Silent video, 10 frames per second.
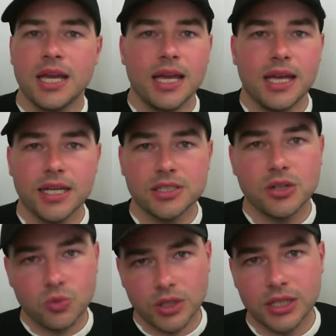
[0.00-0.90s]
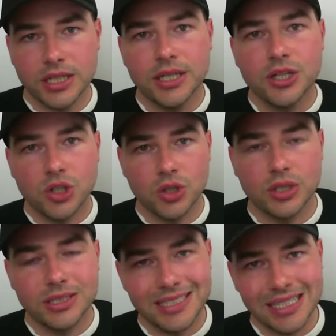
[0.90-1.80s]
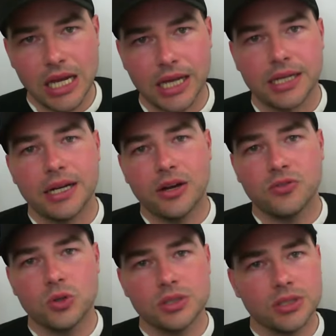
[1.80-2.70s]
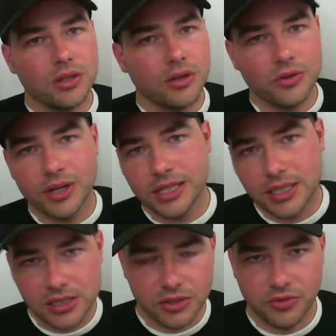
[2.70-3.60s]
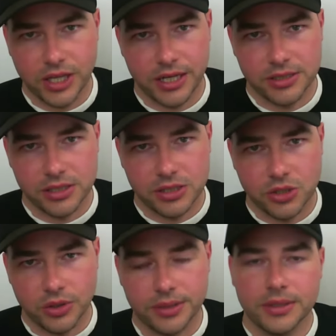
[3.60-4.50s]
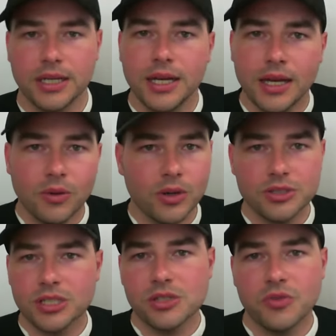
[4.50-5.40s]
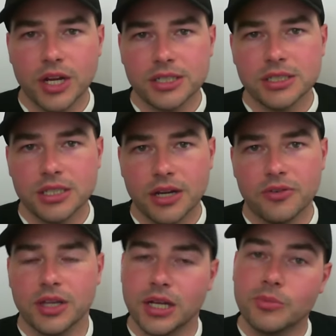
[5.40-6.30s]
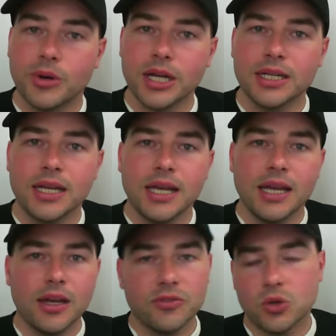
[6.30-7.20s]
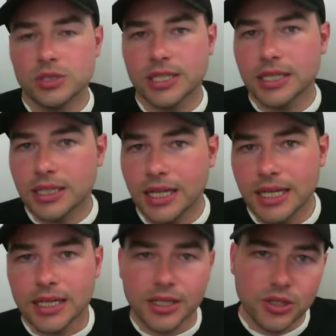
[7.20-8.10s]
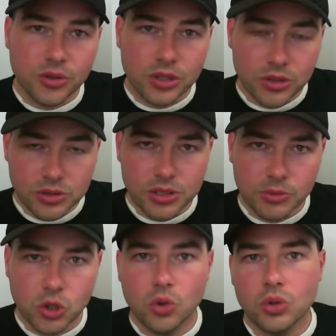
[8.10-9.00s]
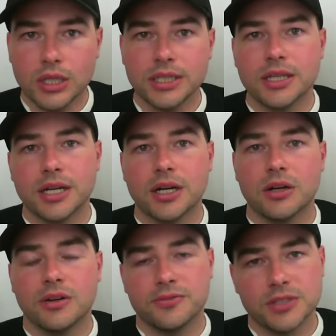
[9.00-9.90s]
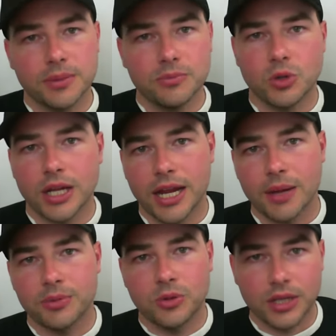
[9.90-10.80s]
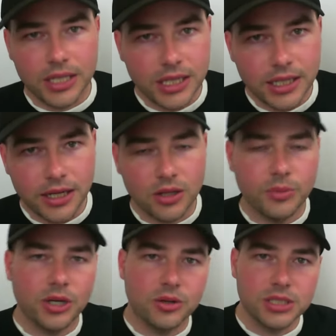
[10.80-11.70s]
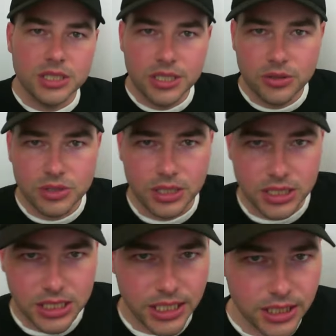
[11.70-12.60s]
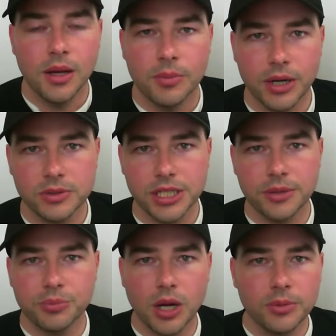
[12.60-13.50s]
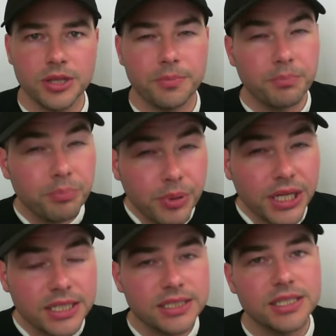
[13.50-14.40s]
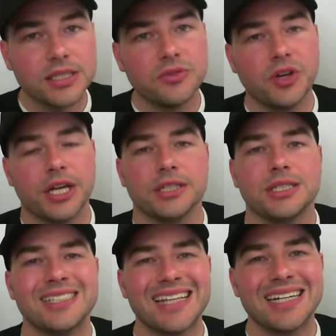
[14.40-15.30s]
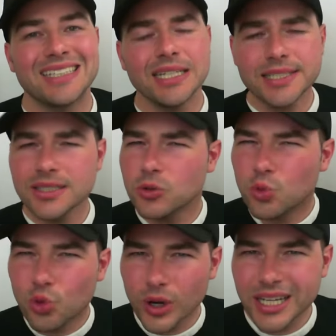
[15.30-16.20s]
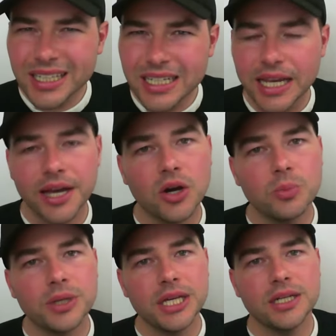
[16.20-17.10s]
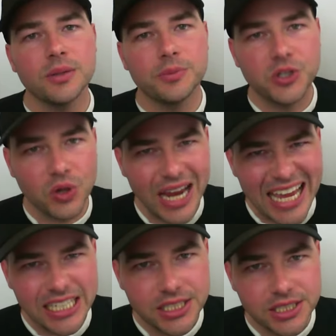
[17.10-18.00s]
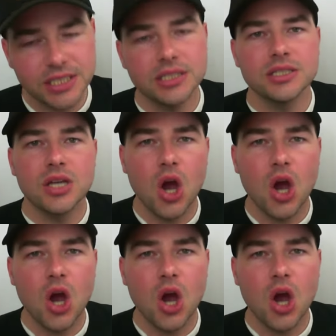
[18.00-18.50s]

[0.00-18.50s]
It's a really good design. Now, of course, are there any disadvantages to it? Well, there's disadvantages to everything, but of course it can leak and you could lose some coolant there if something were to happen with the heating element or the seals that seal it. But I would say probably the biggest disadvantage is that it doesn't really help heat up your engine's